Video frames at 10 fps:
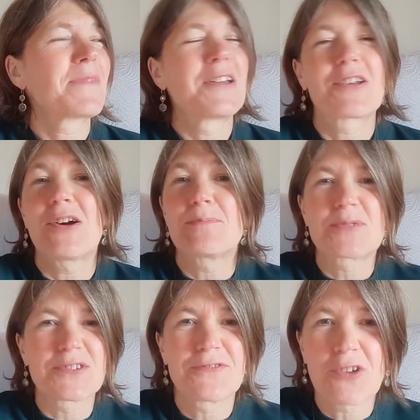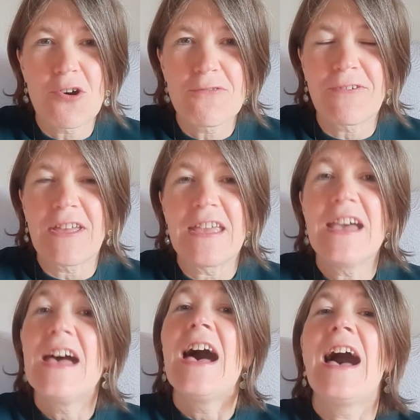cups of coffee
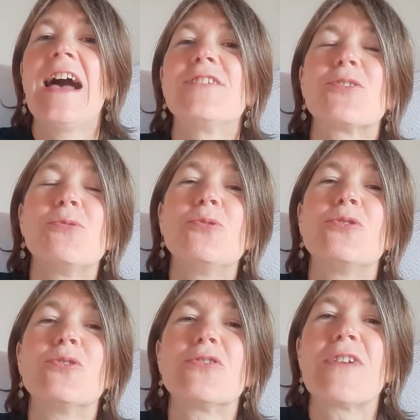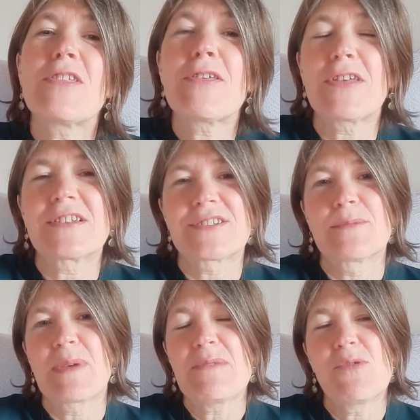and all sorts of other things that
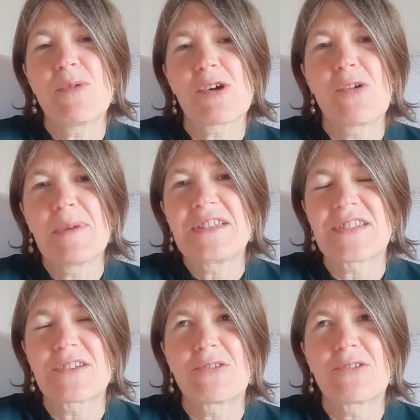people were commenting on